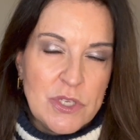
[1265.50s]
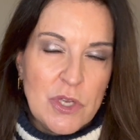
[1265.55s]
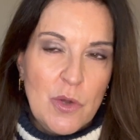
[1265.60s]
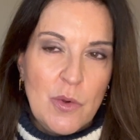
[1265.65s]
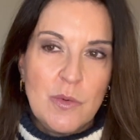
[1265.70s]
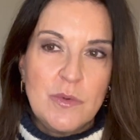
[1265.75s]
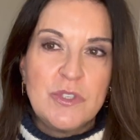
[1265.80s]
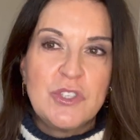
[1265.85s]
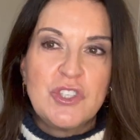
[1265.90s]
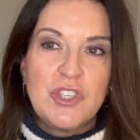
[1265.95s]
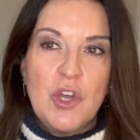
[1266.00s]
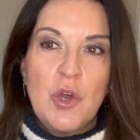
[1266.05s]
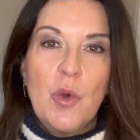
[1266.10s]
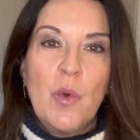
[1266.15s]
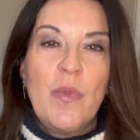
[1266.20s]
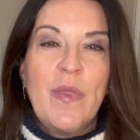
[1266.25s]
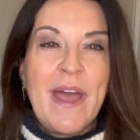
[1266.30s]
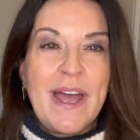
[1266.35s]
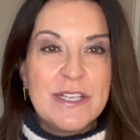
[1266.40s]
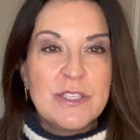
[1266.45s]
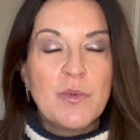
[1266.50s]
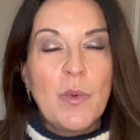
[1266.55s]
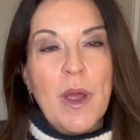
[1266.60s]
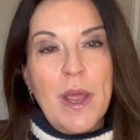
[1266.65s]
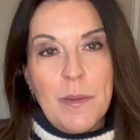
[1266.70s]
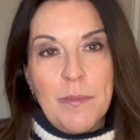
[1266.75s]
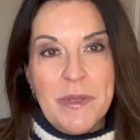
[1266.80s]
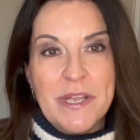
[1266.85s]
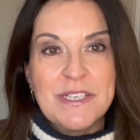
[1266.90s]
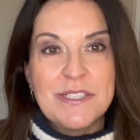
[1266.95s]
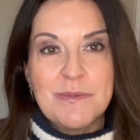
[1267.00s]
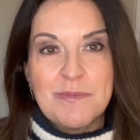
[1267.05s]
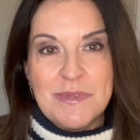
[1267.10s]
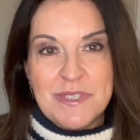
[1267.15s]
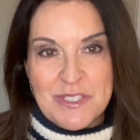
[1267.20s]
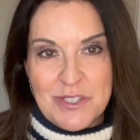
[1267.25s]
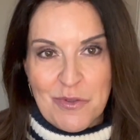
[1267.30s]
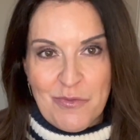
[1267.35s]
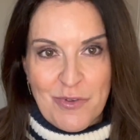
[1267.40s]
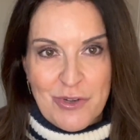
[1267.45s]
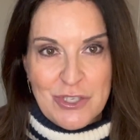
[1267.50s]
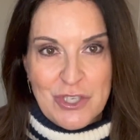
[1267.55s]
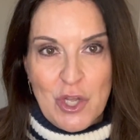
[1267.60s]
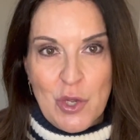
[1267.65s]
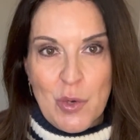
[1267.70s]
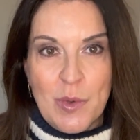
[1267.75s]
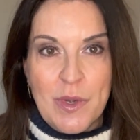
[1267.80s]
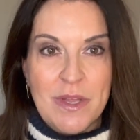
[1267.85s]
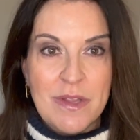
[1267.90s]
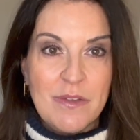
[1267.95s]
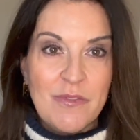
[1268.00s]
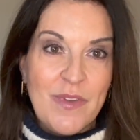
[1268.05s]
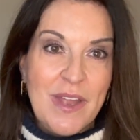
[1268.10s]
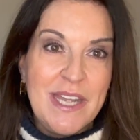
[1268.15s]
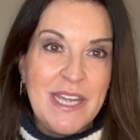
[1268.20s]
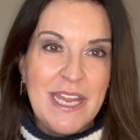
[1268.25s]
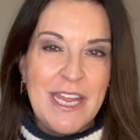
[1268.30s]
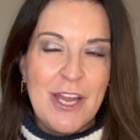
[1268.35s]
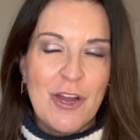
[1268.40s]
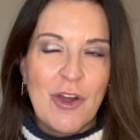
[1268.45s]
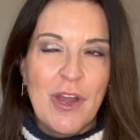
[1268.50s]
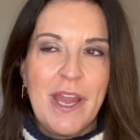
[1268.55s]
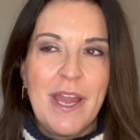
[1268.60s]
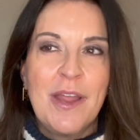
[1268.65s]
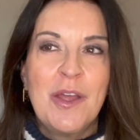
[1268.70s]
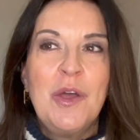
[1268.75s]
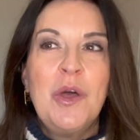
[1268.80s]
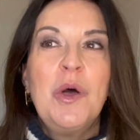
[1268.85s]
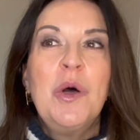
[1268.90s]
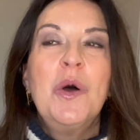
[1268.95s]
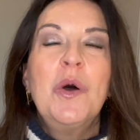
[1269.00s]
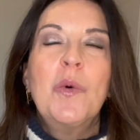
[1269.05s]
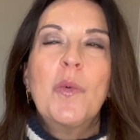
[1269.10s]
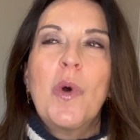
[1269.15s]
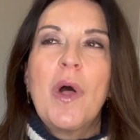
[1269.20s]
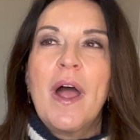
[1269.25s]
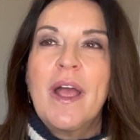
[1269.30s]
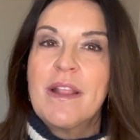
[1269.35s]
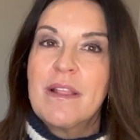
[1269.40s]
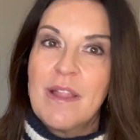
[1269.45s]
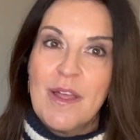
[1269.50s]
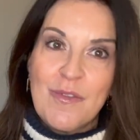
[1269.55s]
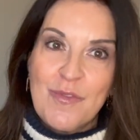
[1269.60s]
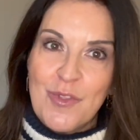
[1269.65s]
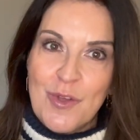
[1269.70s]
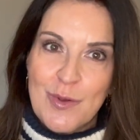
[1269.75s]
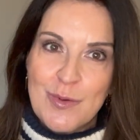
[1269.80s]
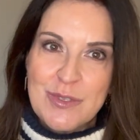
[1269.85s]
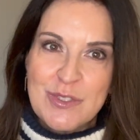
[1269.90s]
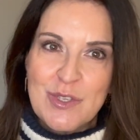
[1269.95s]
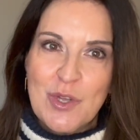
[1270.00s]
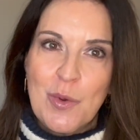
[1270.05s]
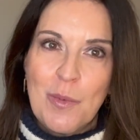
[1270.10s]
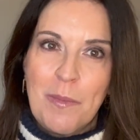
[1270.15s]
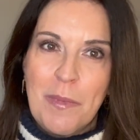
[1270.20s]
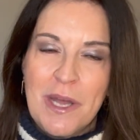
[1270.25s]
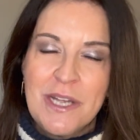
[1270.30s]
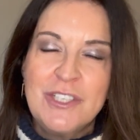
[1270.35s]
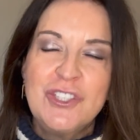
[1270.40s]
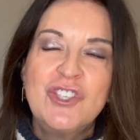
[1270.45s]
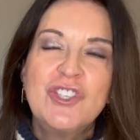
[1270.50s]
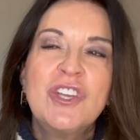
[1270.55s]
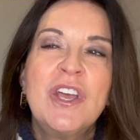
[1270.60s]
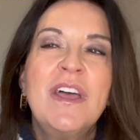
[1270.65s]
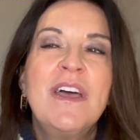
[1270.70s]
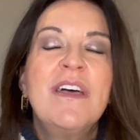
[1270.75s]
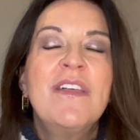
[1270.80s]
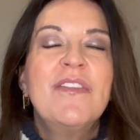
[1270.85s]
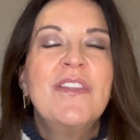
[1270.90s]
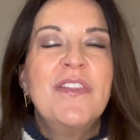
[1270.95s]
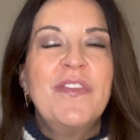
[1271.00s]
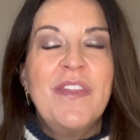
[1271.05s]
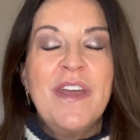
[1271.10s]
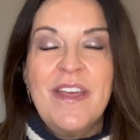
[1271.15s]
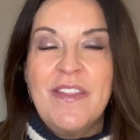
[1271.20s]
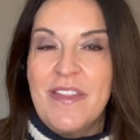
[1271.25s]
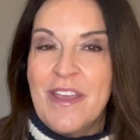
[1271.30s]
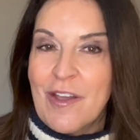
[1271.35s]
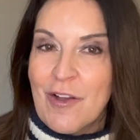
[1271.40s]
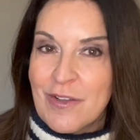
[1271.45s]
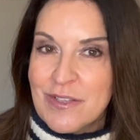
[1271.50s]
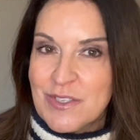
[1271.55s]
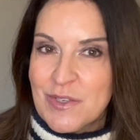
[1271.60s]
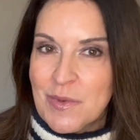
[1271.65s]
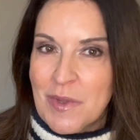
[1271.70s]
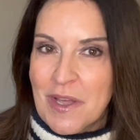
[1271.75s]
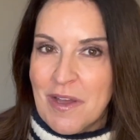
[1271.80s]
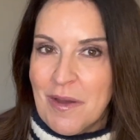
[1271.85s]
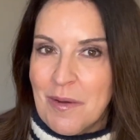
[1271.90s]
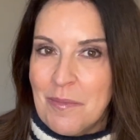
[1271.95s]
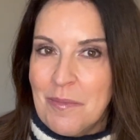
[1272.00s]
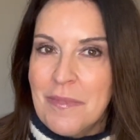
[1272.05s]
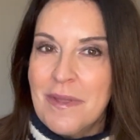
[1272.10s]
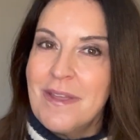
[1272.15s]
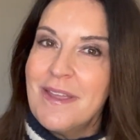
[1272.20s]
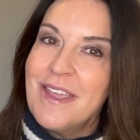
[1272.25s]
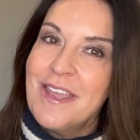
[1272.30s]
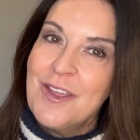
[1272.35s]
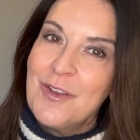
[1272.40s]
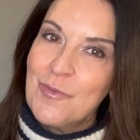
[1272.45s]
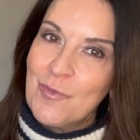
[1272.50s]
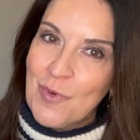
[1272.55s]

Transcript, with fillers: tone. So that's why I picked up the silver tone in the Fendi earring. Well, I love those so much. And they also come in